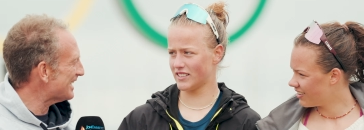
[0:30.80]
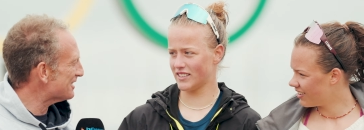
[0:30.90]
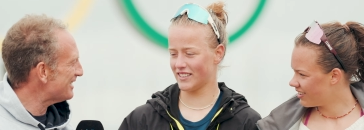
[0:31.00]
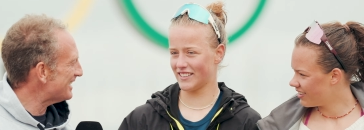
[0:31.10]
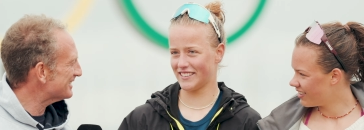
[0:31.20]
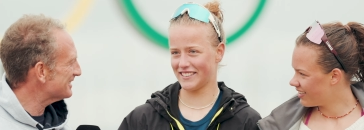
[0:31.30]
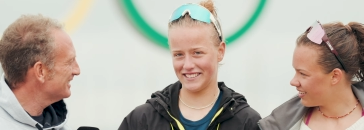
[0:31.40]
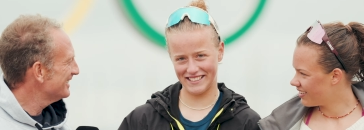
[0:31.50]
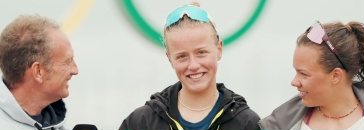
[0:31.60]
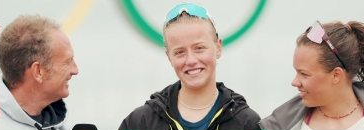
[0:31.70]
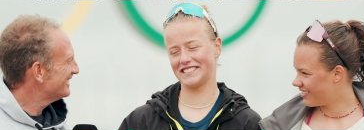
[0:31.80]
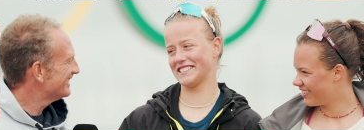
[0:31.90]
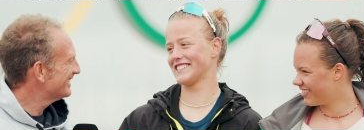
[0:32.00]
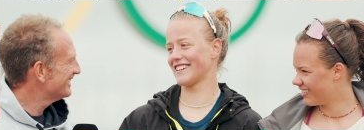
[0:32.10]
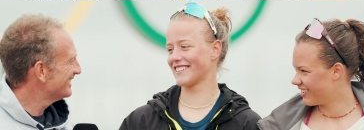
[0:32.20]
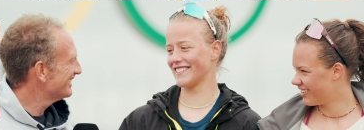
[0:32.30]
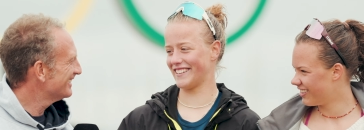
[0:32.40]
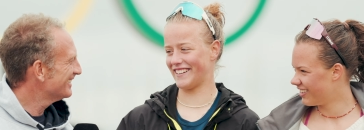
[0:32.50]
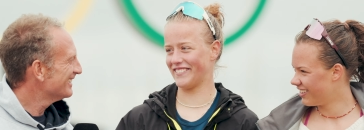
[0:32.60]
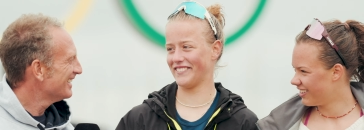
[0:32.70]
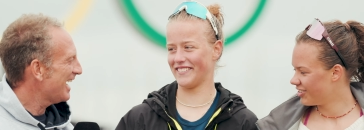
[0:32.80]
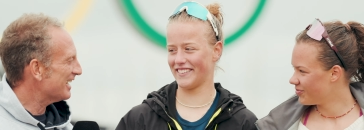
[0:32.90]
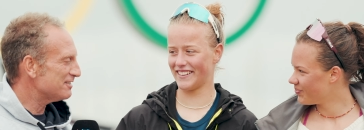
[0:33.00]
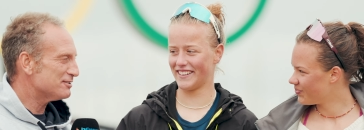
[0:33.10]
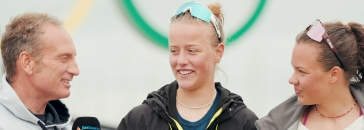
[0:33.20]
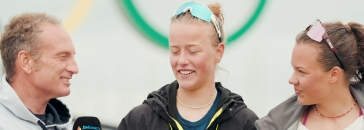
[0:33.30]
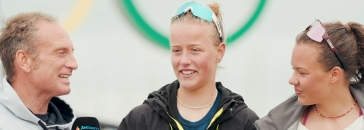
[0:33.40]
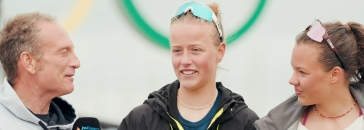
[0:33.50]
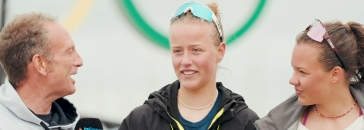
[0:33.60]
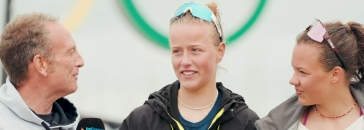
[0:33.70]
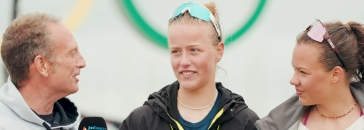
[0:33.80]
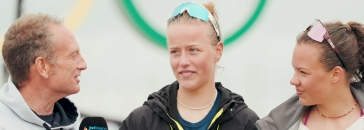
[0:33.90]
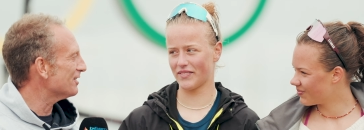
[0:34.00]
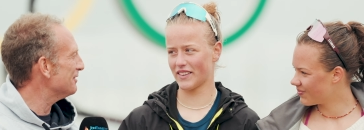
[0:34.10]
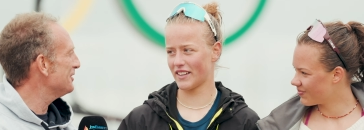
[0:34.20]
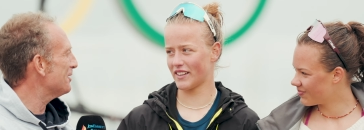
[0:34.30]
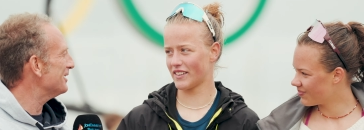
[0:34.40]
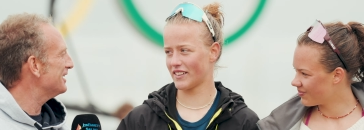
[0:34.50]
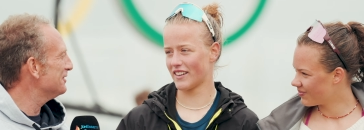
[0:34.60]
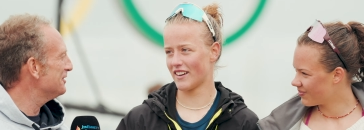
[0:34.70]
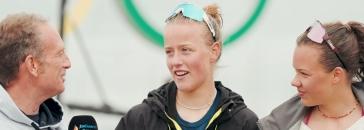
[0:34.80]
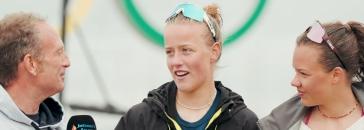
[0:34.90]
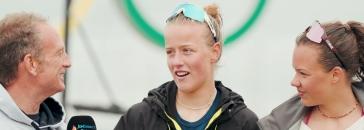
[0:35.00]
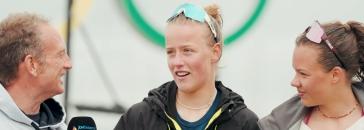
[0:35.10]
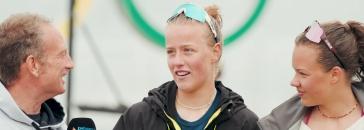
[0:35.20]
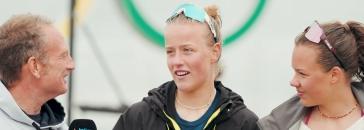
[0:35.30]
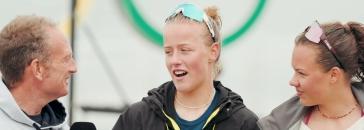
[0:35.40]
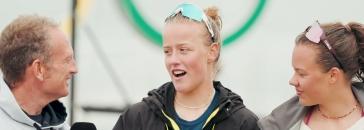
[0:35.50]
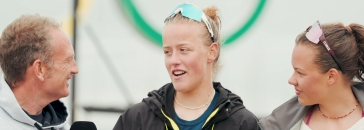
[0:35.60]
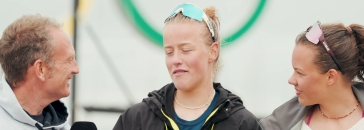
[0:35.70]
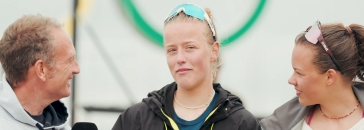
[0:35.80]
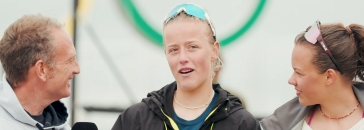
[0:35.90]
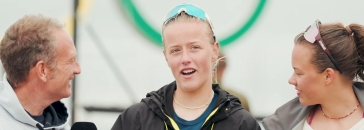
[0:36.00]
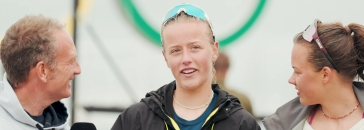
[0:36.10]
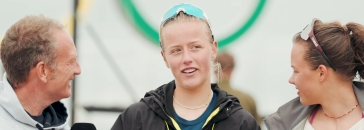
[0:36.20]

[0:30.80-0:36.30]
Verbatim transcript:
Speaker 1: that correct?
Speaker 2: Yes, exactly. Yeah.
Speaker 1: And can you tell us how that works? I have no no idea.
Speaker 2: Um, I